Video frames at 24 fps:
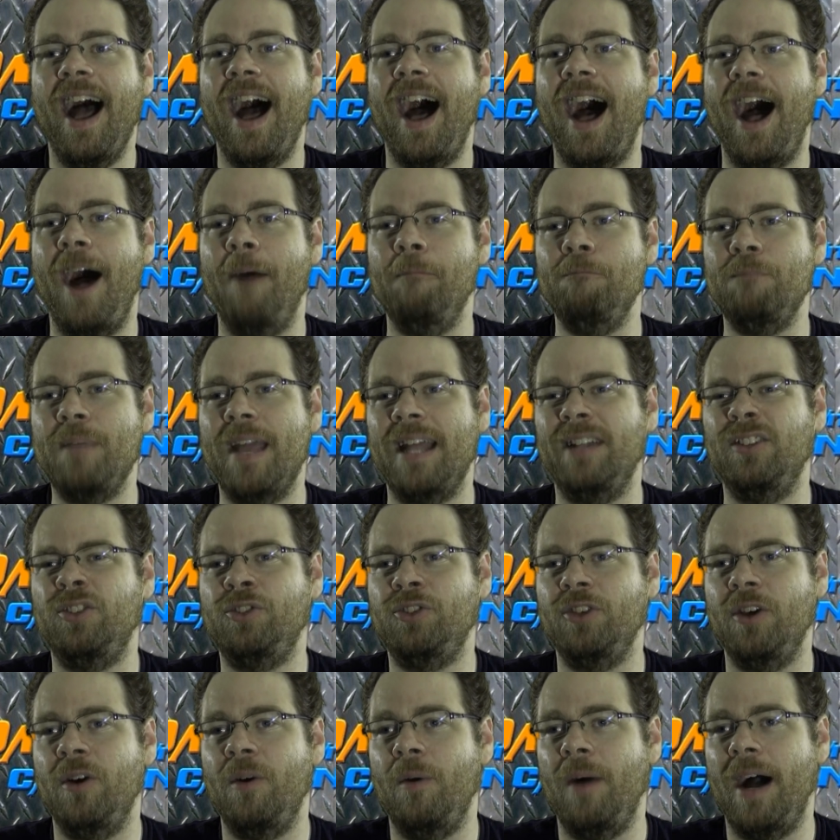and
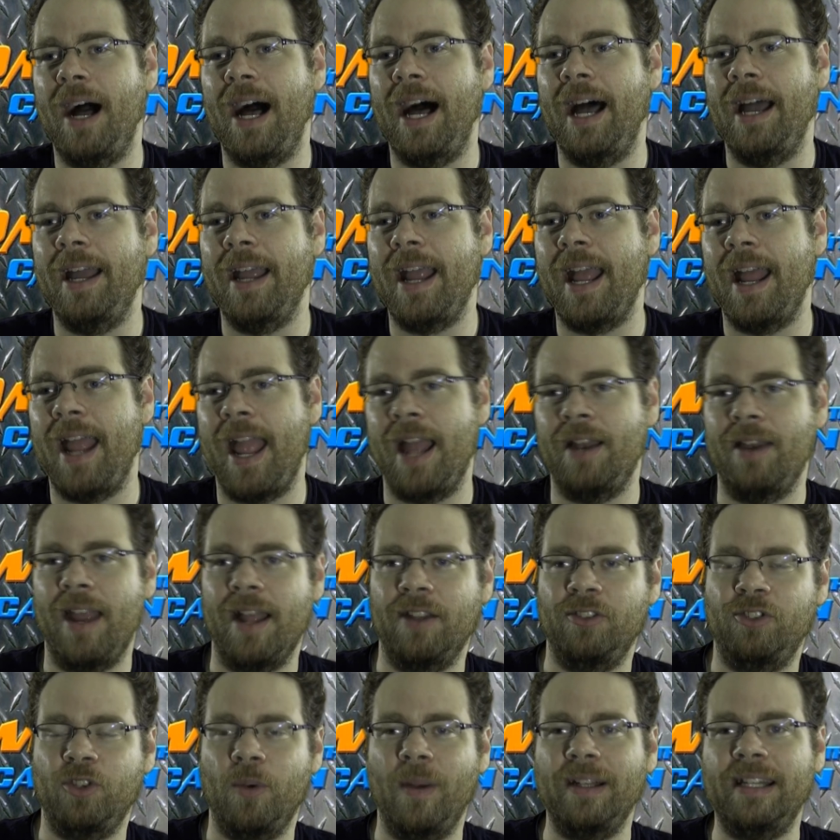so
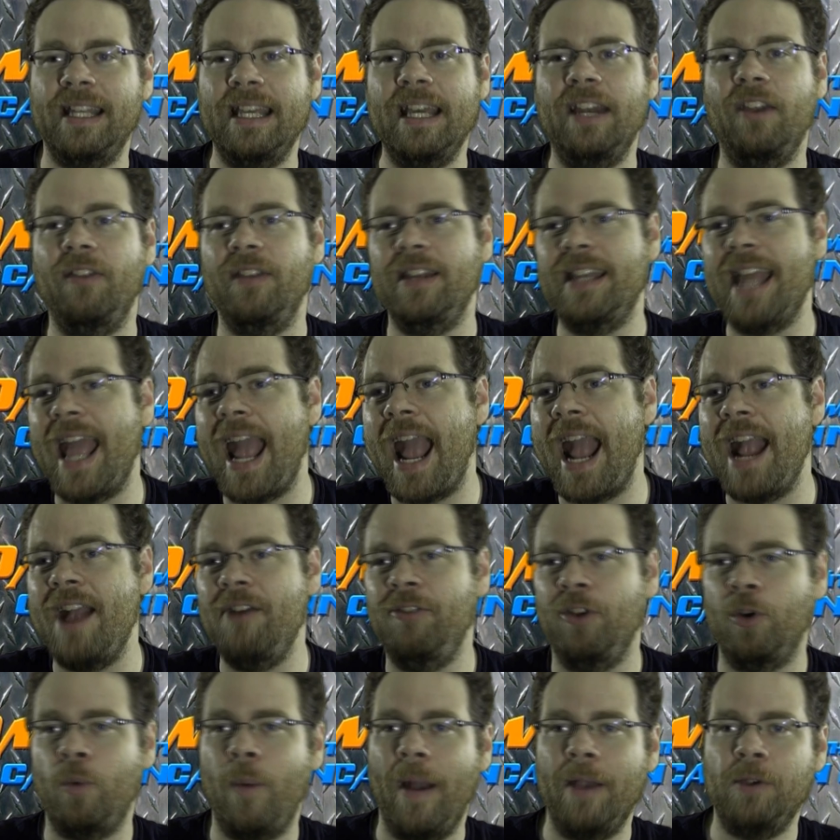at the end of the day,
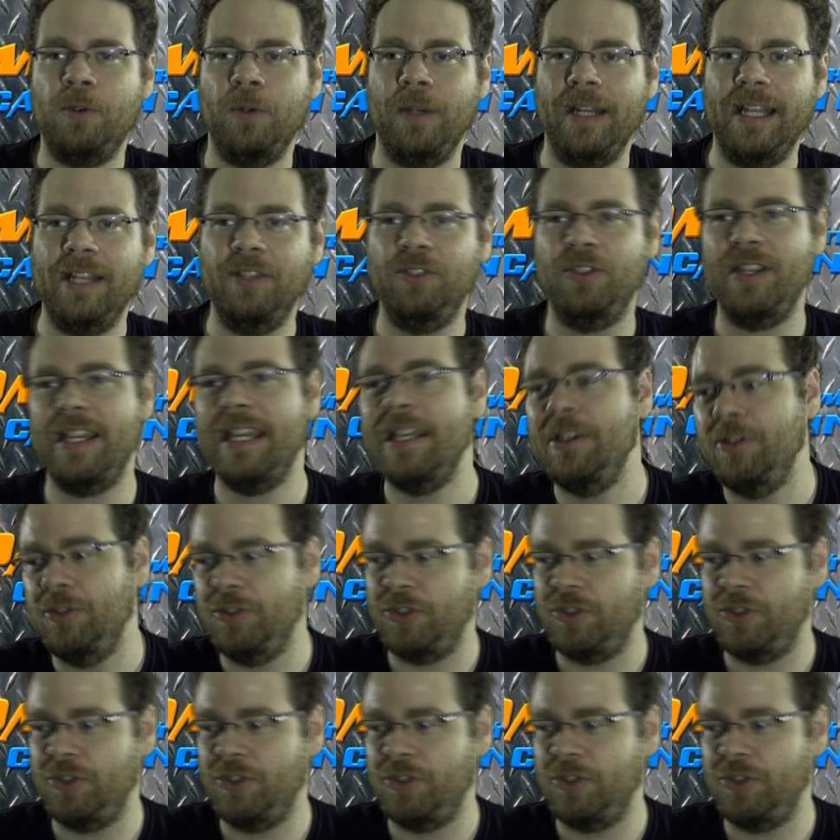the question is